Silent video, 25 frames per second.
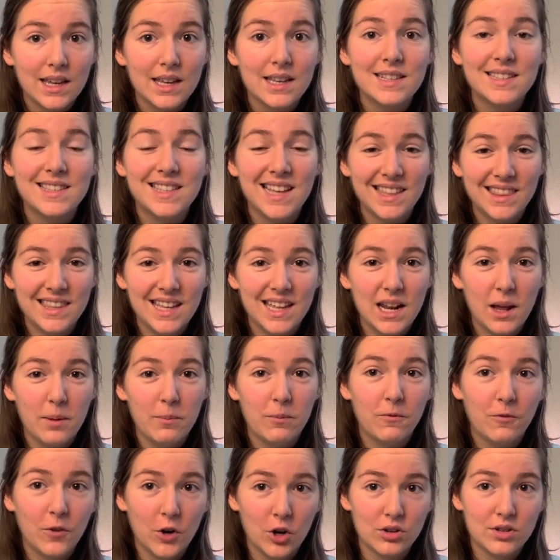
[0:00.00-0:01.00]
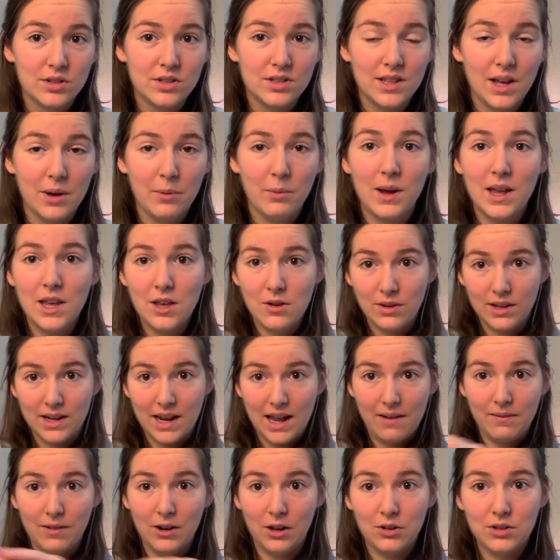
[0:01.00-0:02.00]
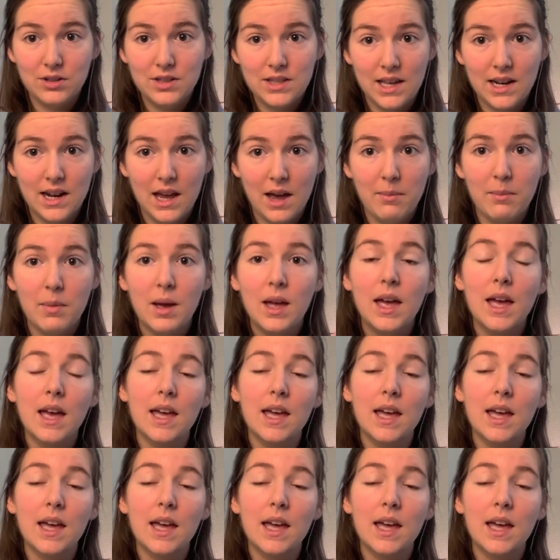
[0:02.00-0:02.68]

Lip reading: Set that up first. That way you can have it all set up.